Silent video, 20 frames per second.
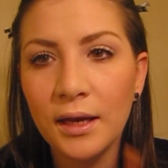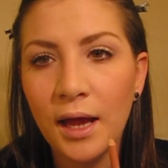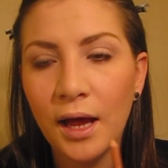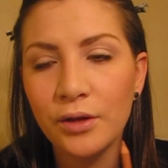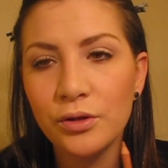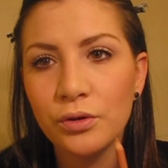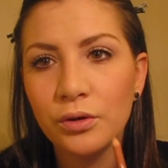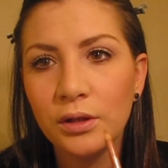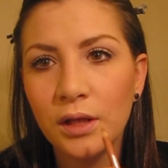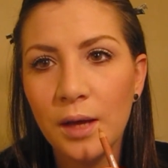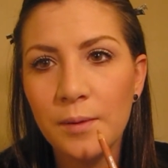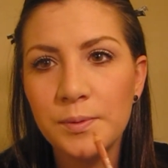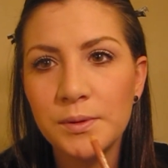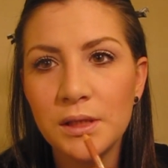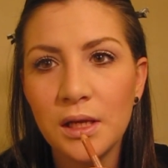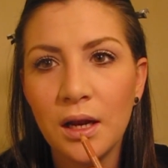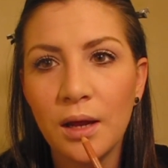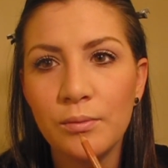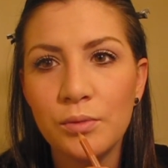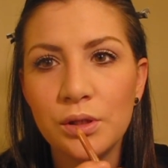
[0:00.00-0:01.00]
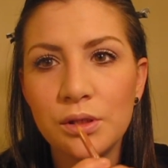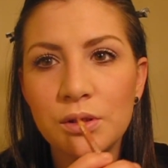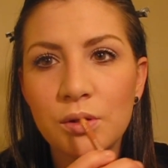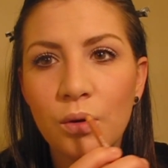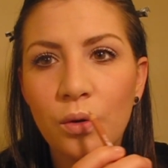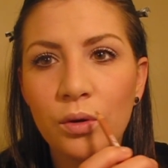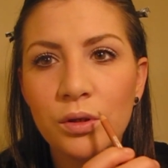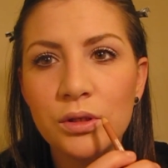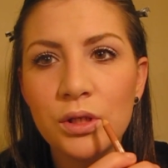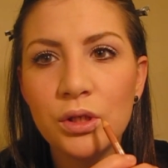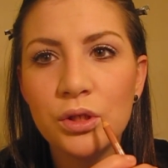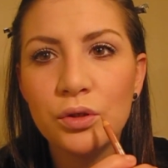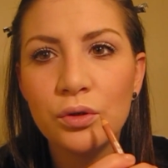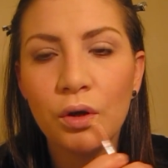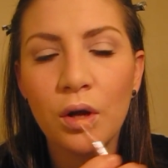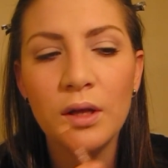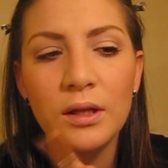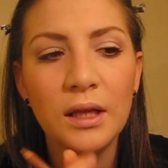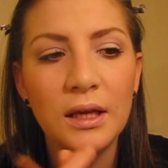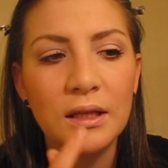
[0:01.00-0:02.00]
natural lips, and I'm just going to
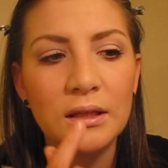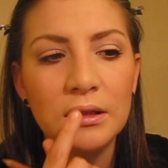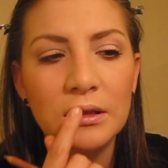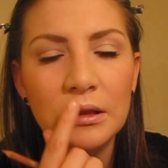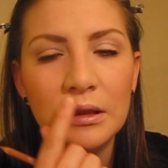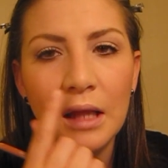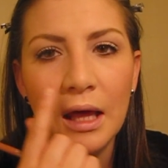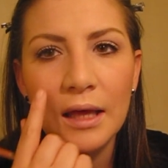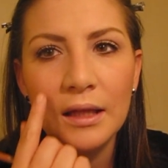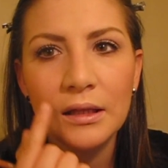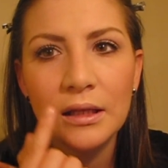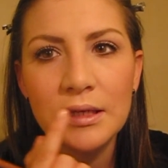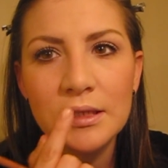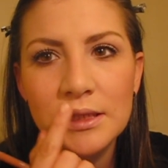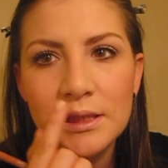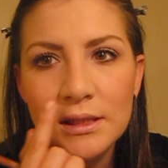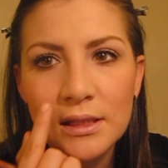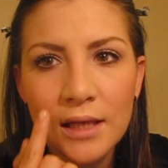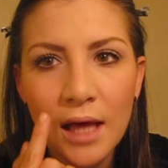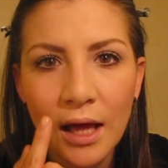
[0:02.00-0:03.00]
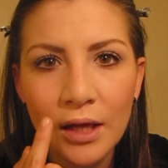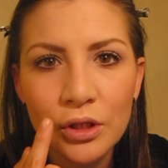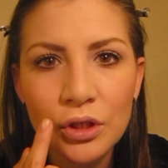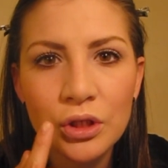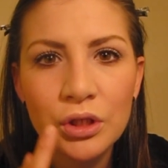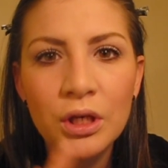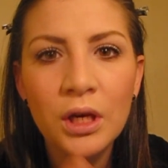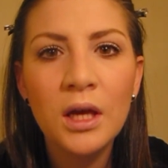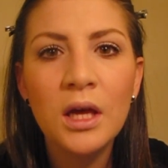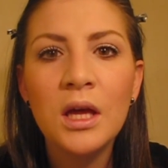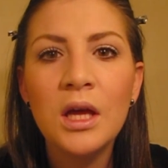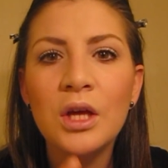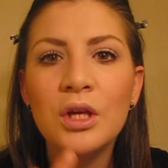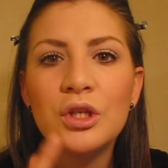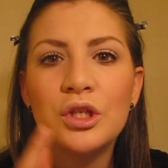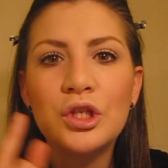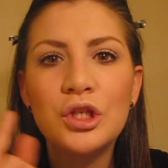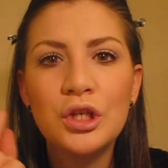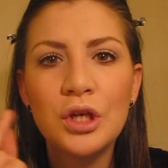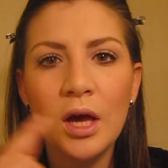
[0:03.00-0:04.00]
drop, like lightly sketch
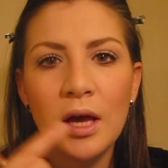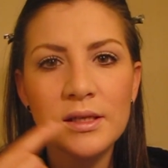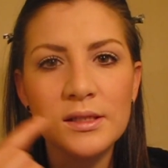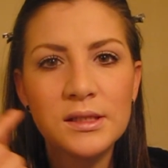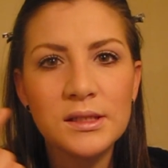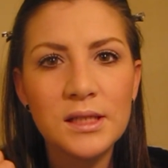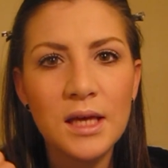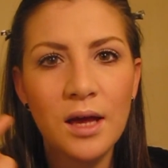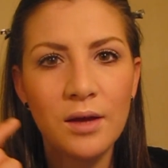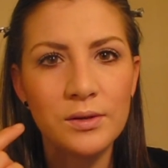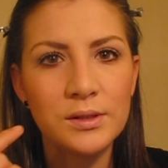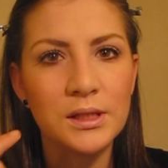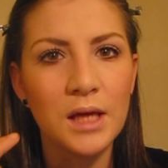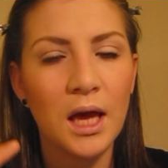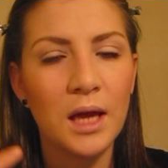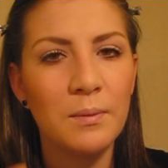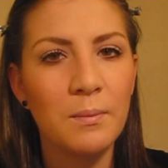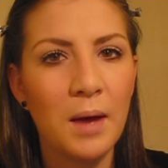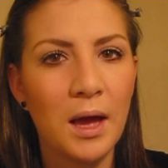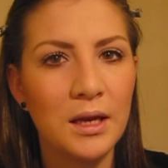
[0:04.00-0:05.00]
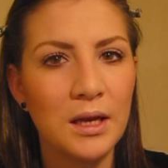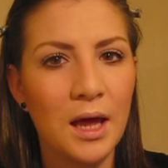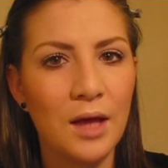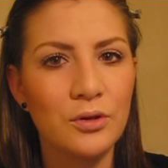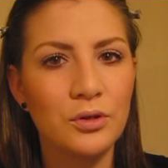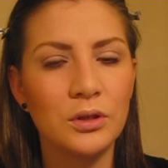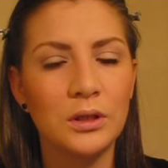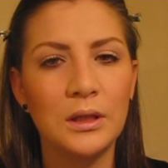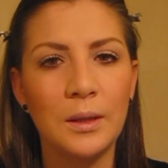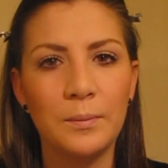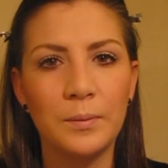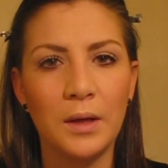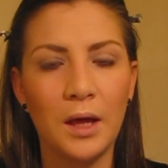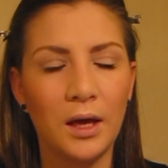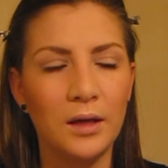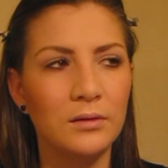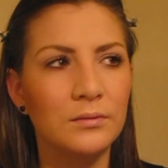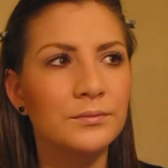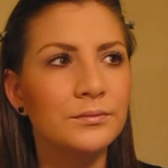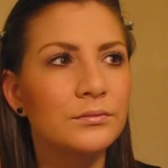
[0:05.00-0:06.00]
just outside my natural lip
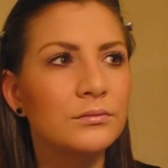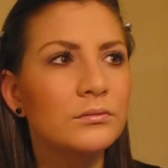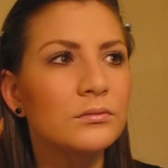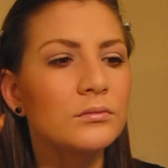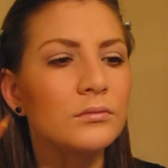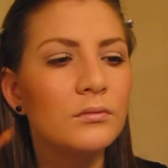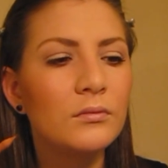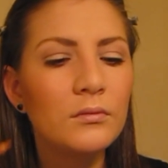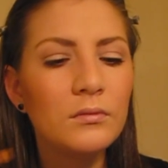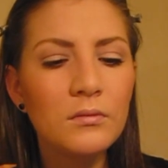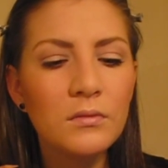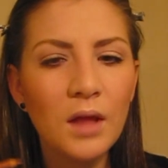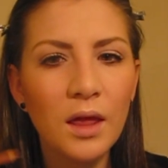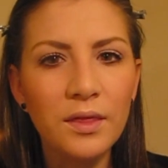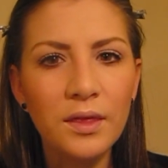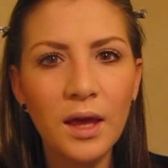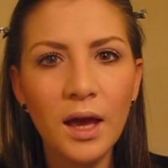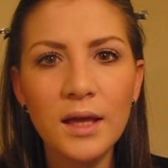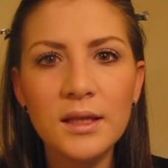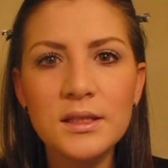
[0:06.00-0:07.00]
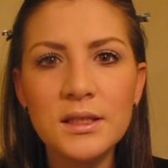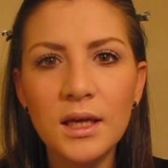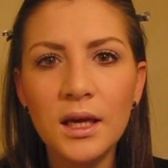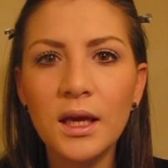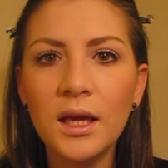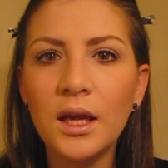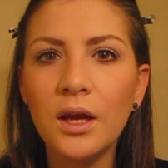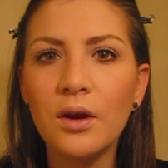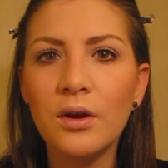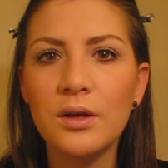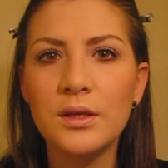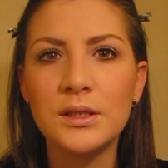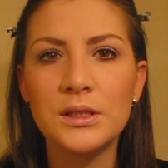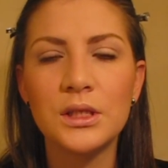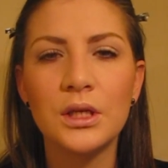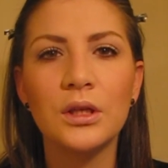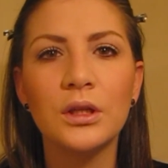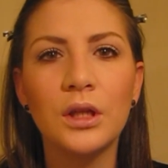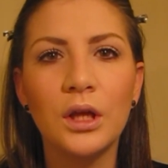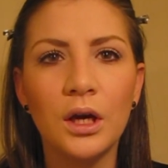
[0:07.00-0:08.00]
line. The idea here
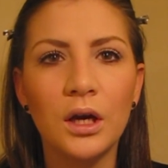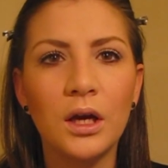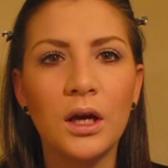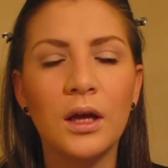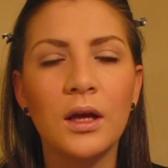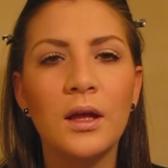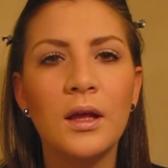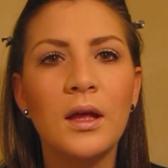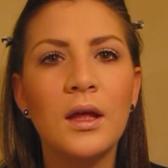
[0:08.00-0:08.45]
is to look